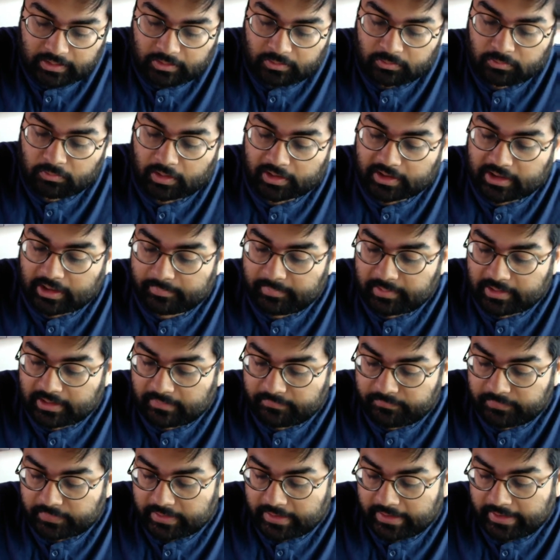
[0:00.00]
who are coming
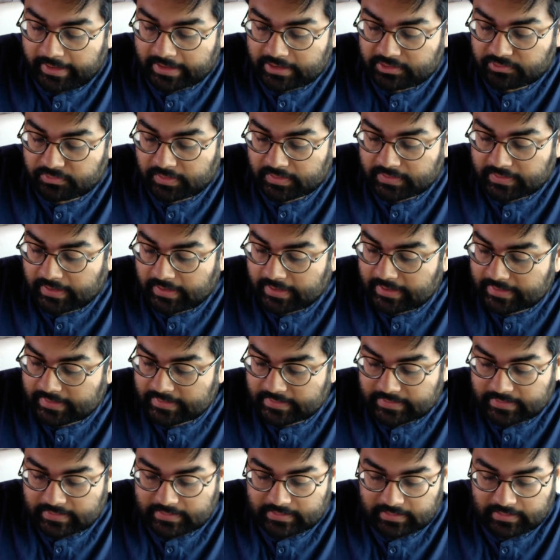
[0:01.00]
up with extra
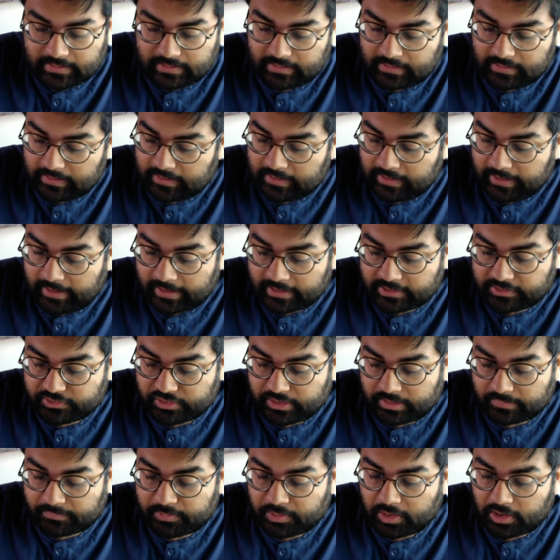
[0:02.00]
tasks,
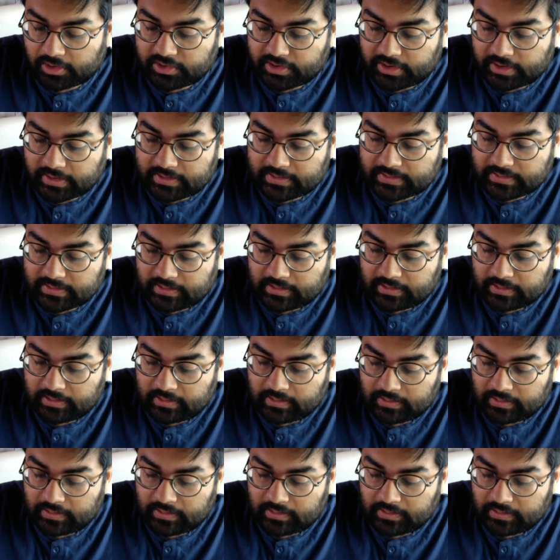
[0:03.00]
extra projects,